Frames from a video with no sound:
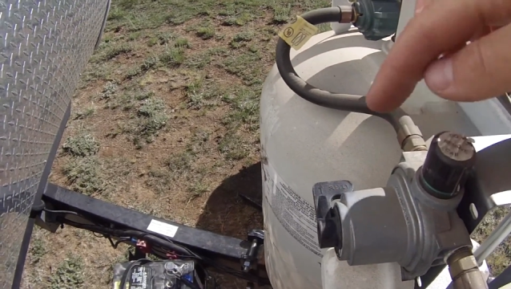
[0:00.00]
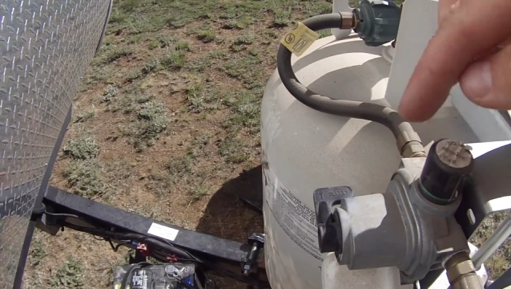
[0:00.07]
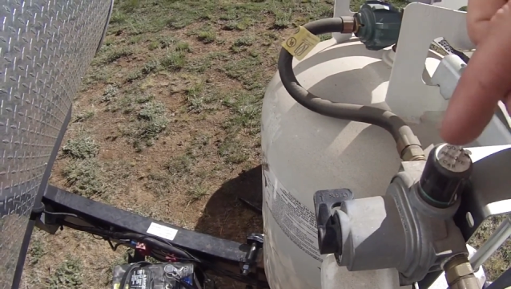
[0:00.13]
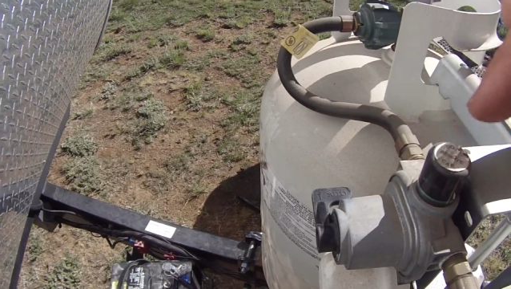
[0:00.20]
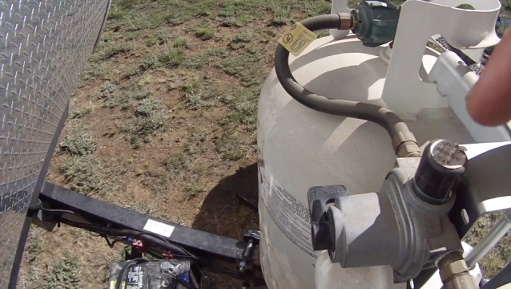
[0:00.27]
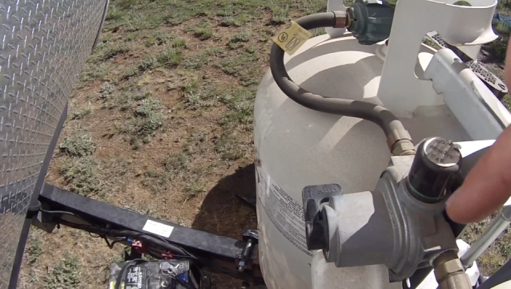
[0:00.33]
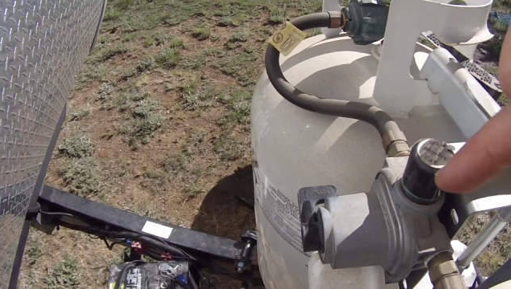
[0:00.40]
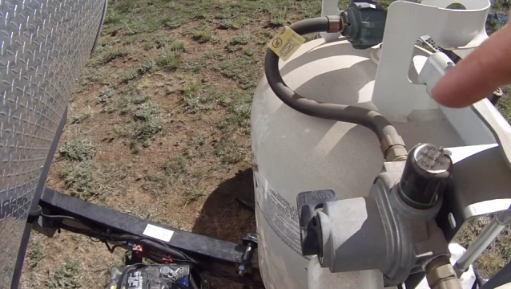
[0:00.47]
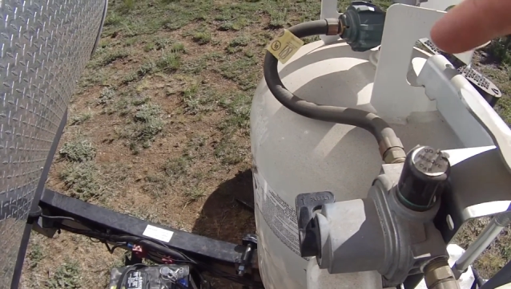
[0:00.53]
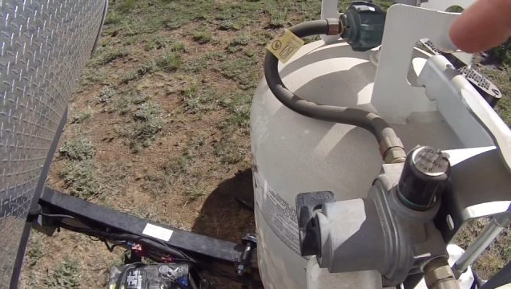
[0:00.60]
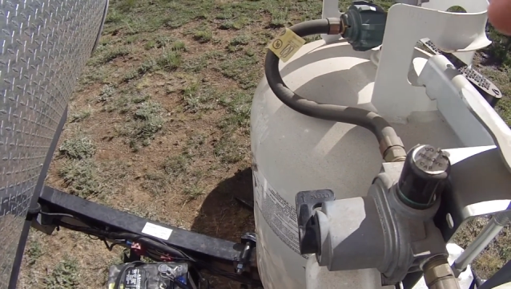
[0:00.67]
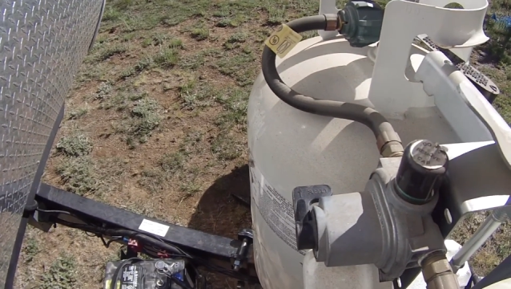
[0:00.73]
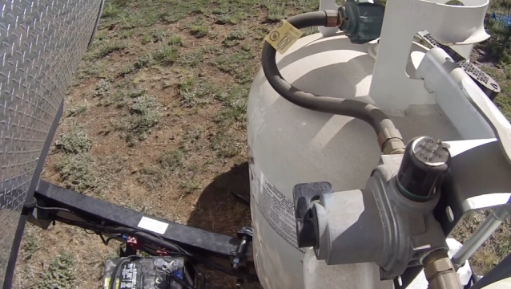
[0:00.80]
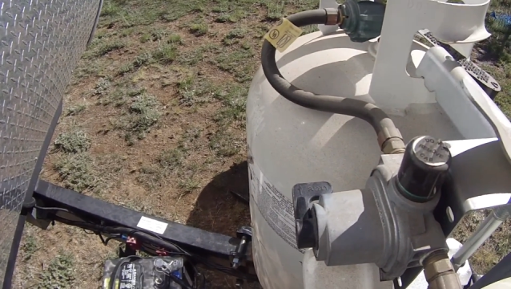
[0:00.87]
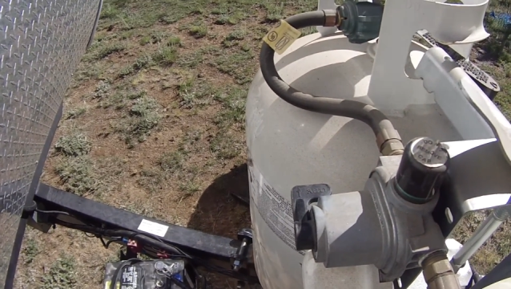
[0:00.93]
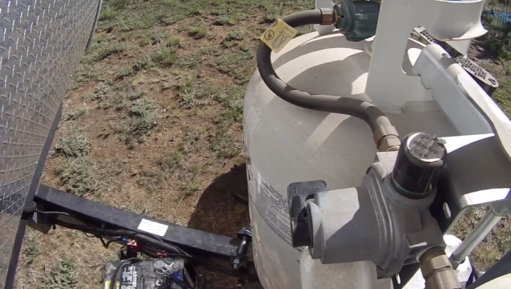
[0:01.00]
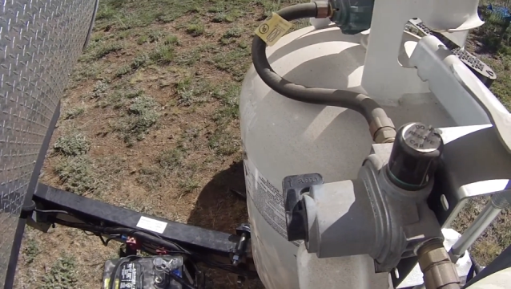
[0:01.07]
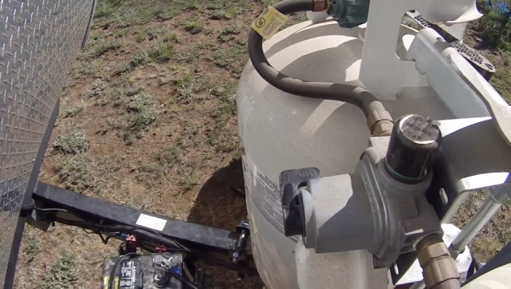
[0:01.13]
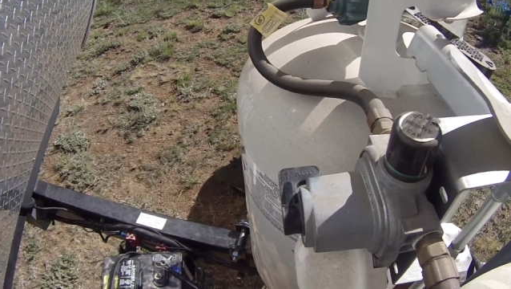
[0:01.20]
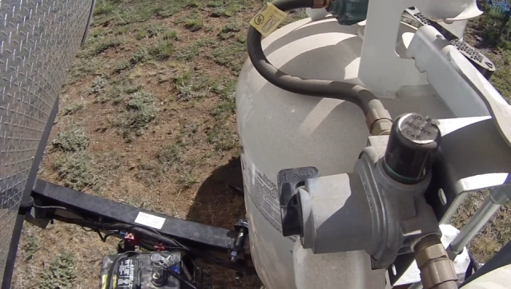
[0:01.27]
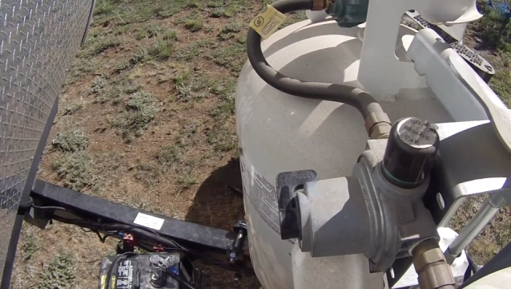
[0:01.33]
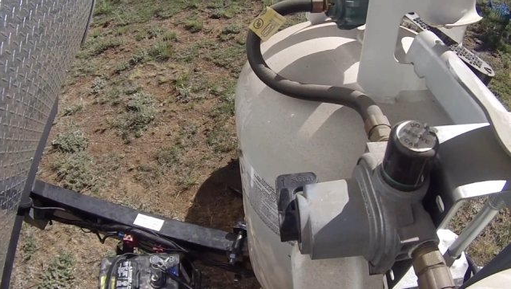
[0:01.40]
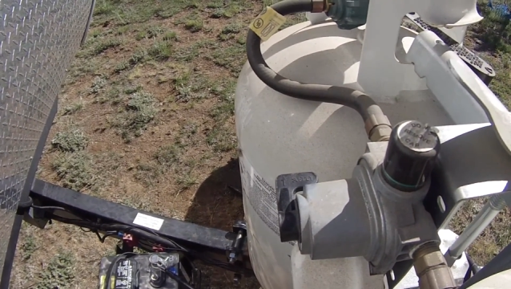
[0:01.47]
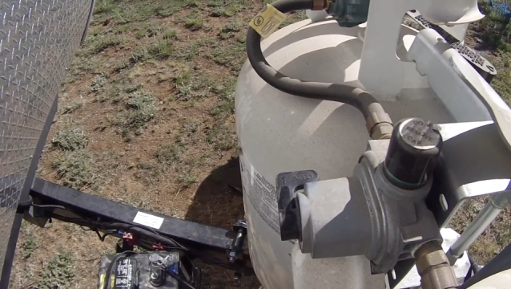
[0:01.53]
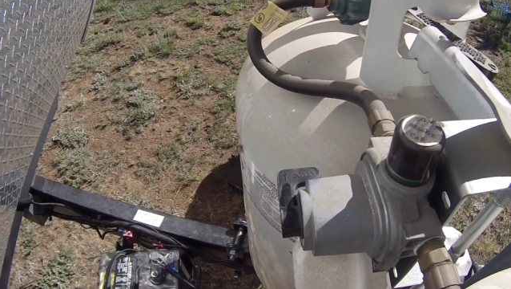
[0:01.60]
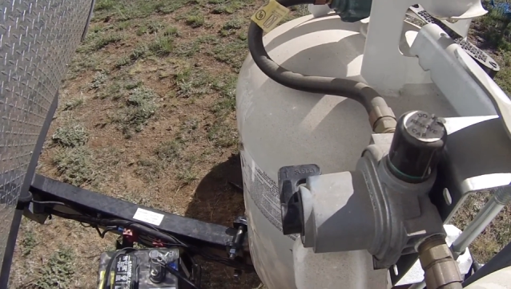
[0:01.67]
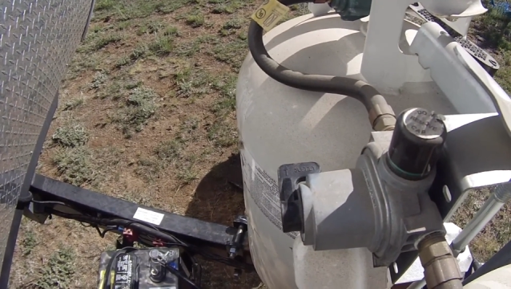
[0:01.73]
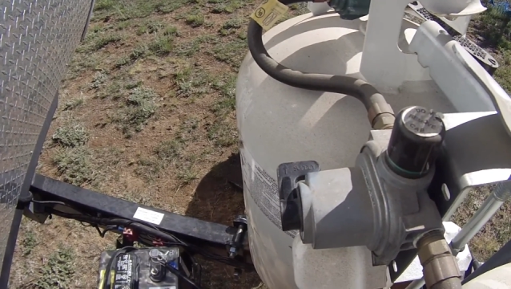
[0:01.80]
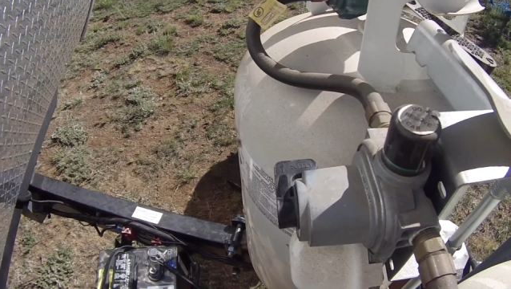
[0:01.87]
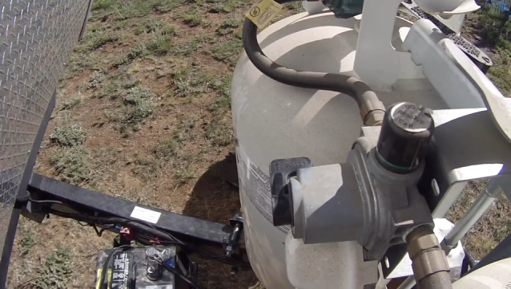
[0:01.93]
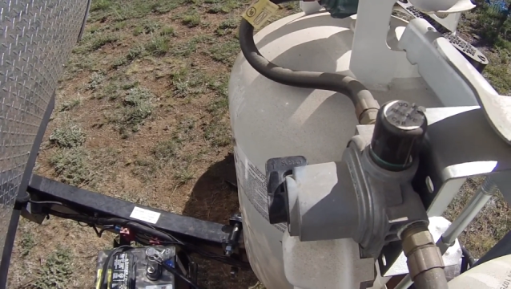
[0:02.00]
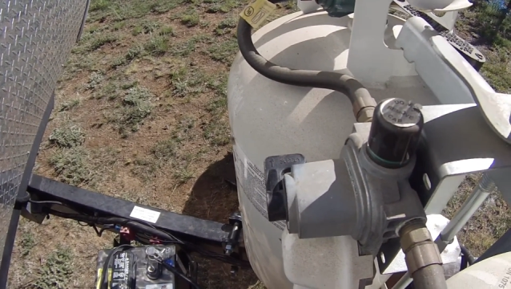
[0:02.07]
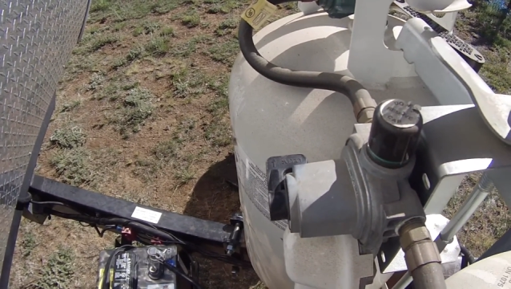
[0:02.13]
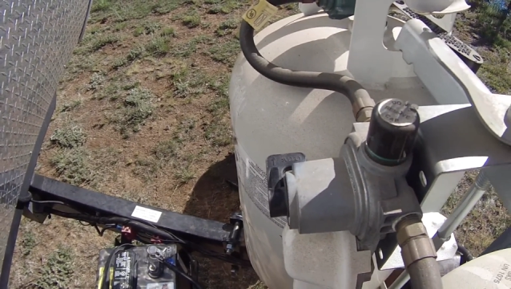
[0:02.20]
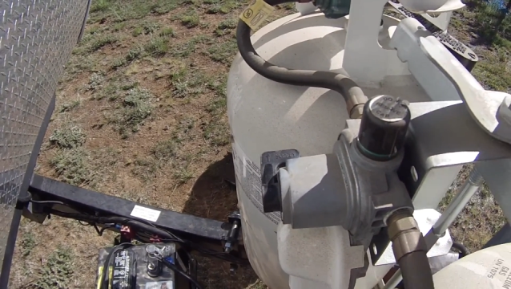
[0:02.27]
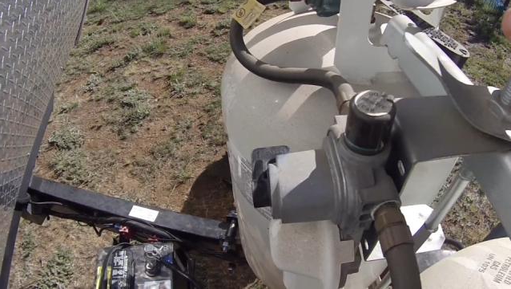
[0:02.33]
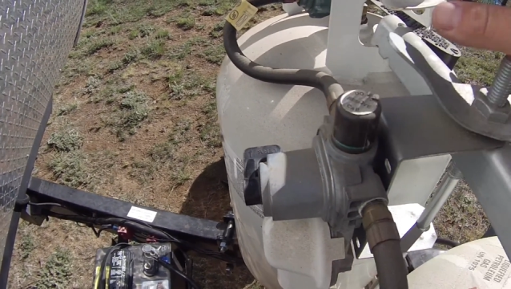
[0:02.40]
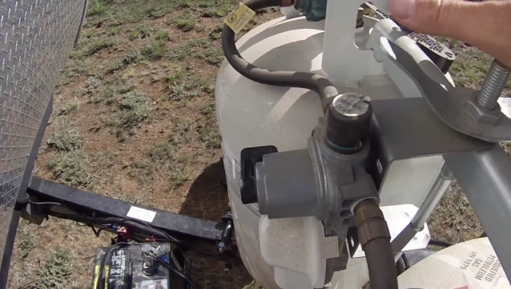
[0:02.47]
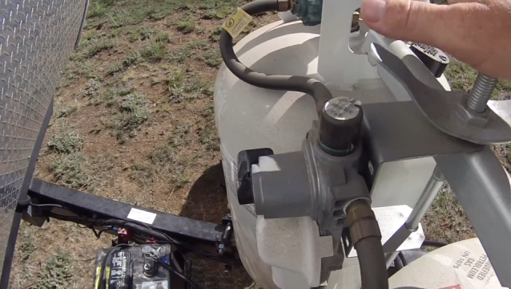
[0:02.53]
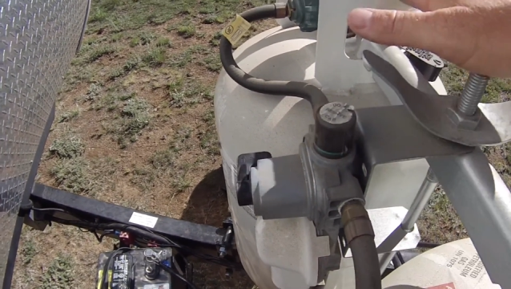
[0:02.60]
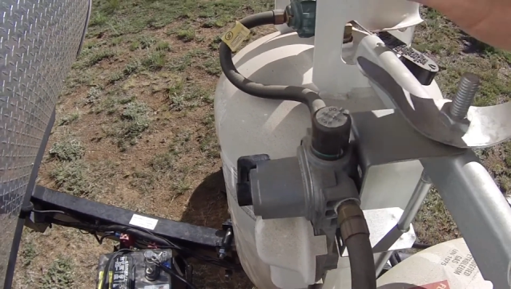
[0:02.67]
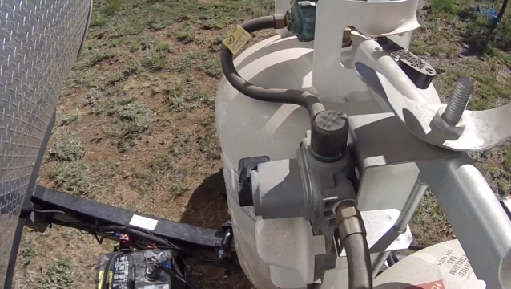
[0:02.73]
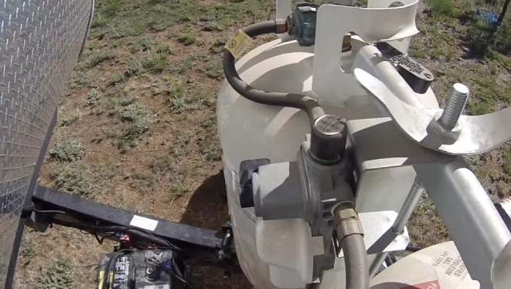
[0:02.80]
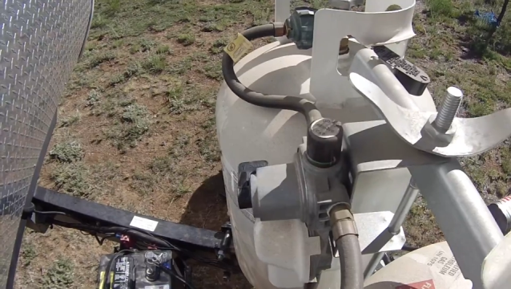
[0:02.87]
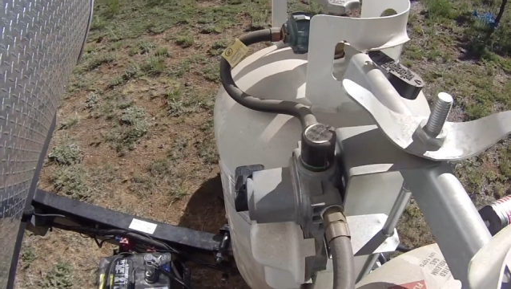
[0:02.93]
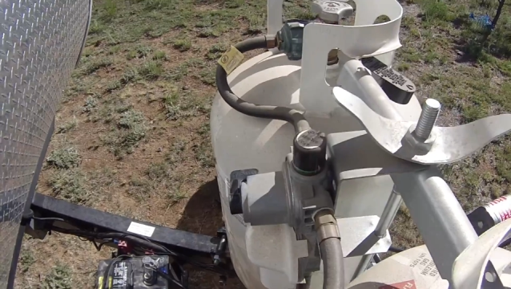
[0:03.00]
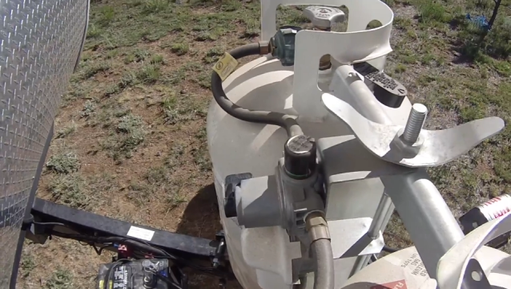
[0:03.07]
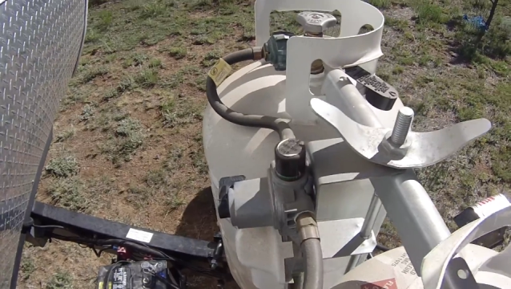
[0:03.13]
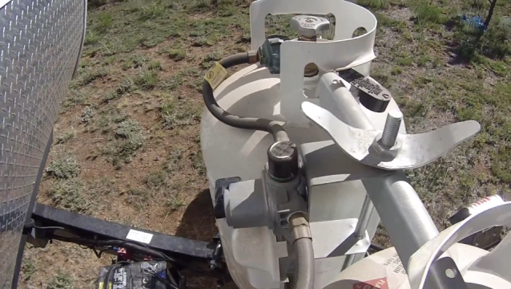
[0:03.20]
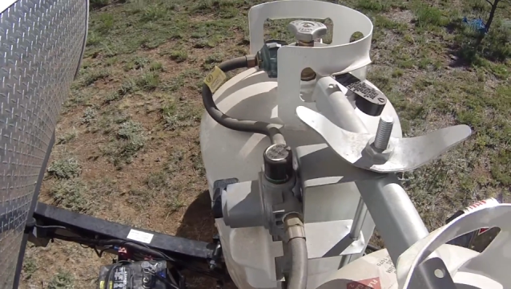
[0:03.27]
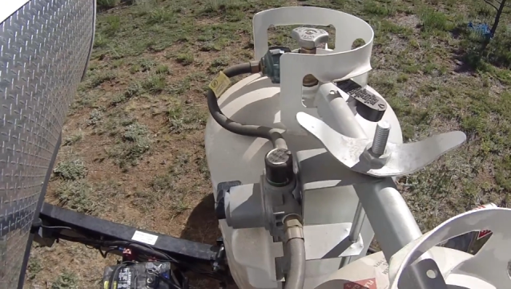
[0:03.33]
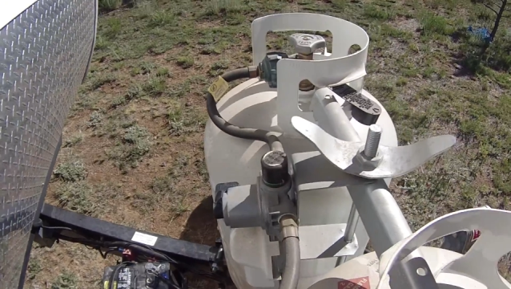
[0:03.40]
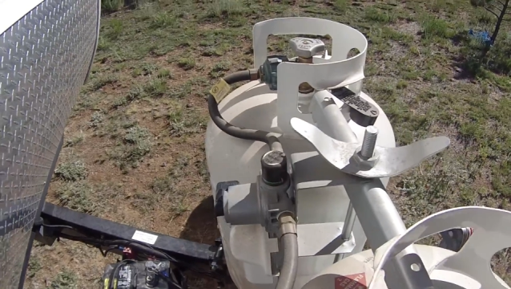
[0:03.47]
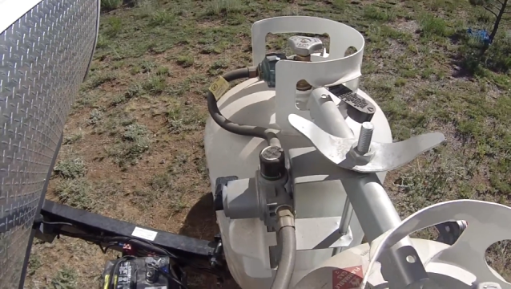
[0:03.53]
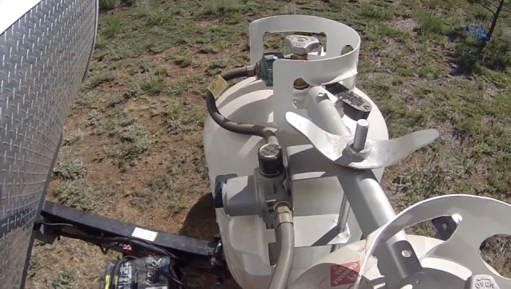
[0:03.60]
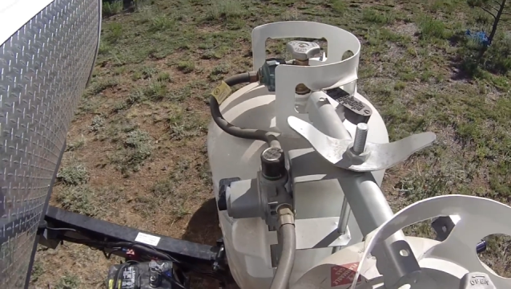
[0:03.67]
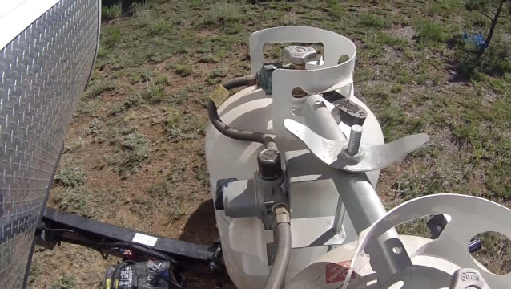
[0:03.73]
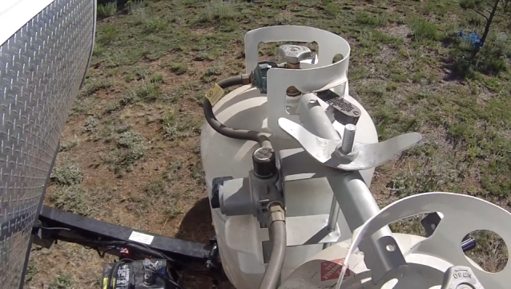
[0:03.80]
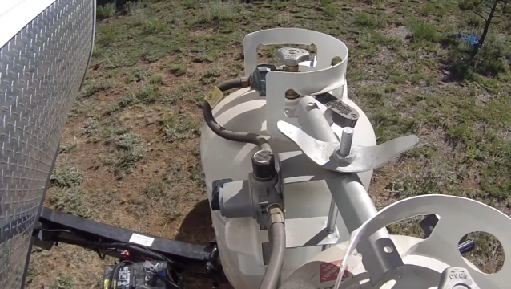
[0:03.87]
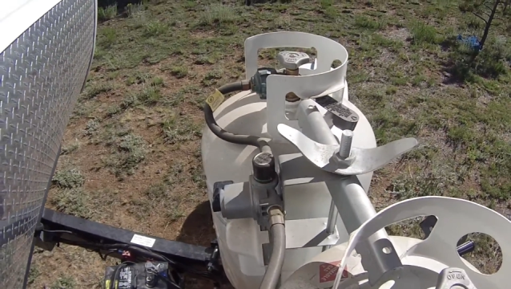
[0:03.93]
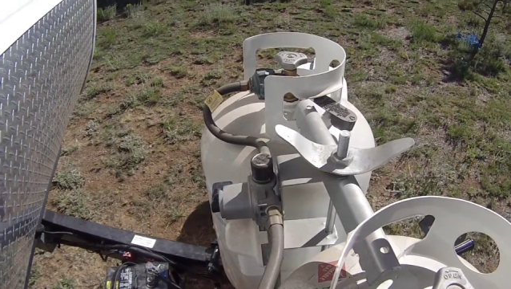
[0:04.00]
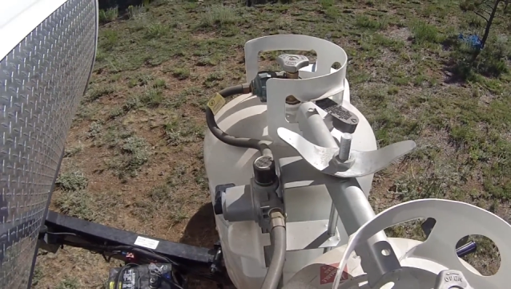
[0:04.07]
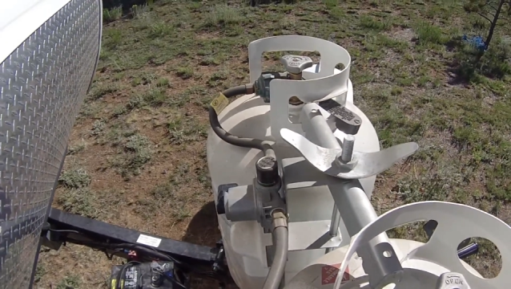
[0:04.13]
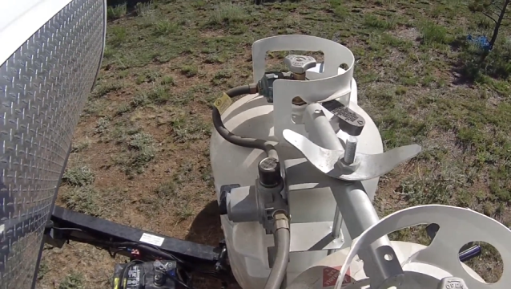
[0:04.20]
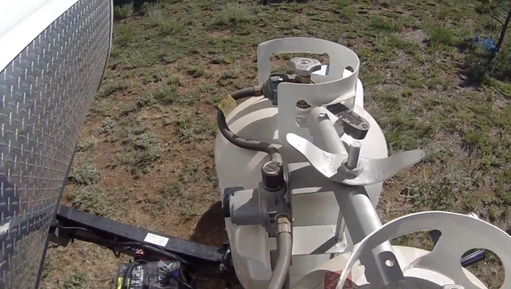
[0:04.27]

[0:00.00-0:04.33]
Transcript: No face is visible, so there are no lips to read.